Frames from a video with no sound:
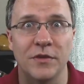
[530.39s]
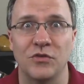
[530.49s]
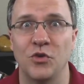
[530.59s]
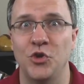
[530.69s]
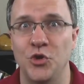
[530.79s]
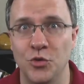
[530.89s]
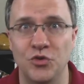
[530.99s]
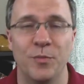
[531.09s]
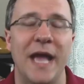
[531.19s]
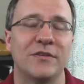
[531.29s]
this
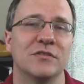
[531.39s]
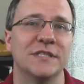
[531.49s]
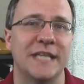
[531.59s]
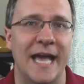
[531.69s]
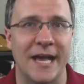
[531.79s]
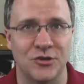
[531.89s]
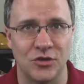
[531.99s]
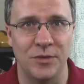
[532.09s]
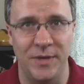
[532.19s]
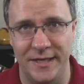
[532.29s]
huge match list
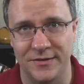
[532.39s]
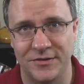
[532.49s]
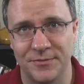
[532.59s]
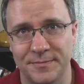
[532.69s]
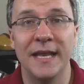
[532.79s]
actually means.